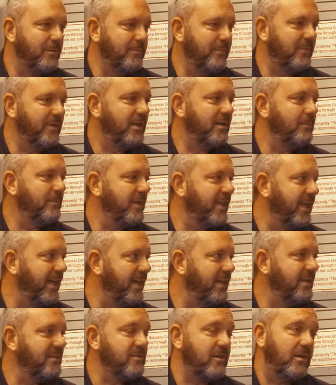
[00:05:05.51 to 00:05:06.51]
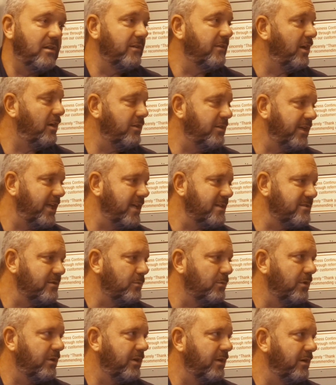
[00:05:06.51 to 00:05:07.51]
our mechanics, all the guys
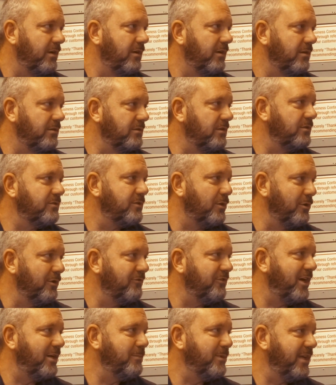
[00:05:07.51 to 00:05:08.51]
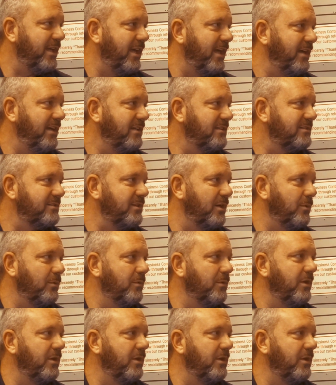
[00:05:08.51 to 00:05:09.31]
that work here are certified mechanics. So